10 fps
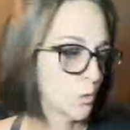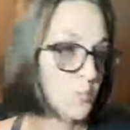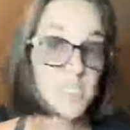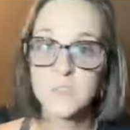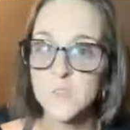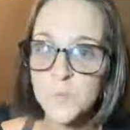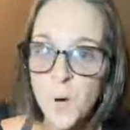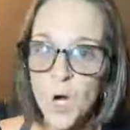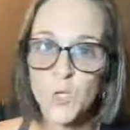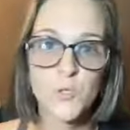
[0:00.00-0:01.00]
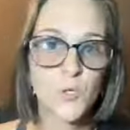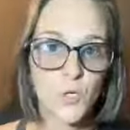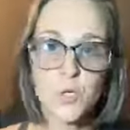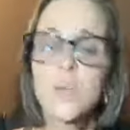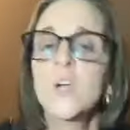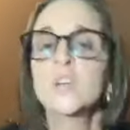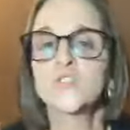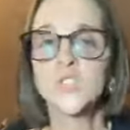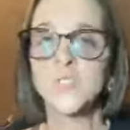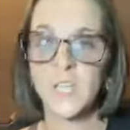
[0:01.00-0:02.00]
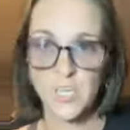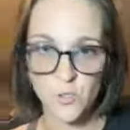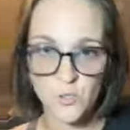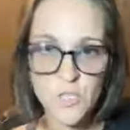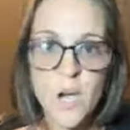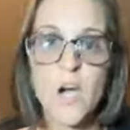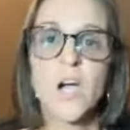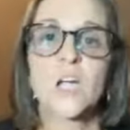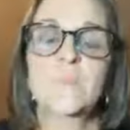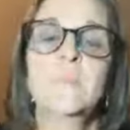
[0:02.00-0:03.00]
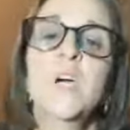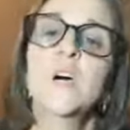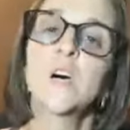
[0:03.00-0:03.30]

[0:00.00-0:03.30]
your business partner, just taking your time